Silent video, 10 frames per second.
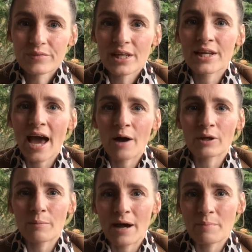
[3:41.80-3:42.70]
Now
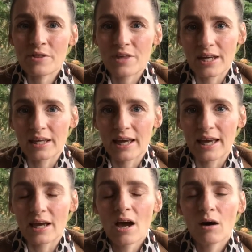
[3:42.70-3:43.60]
you might be
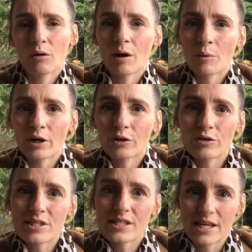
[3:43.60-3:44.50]
thinking, oh, I want to go
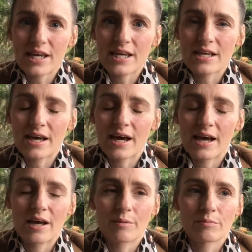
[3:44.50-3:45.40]
and see
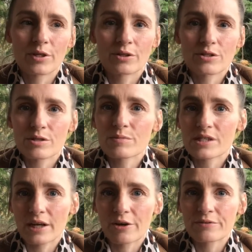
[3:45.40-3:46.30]
some
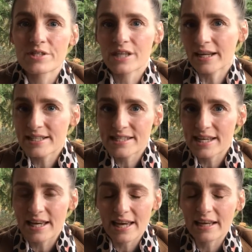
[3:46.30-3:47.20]
sort of
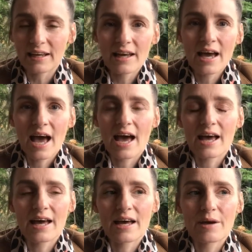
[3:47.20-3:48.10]
sightseeing,
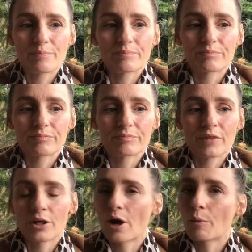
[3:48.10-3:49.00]
I
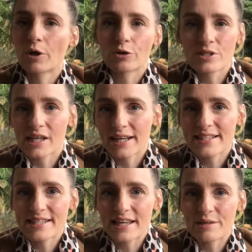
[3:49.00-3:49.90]
want to go
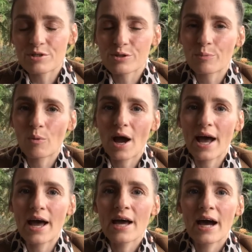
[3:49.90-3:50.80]
sightseeing somewhere.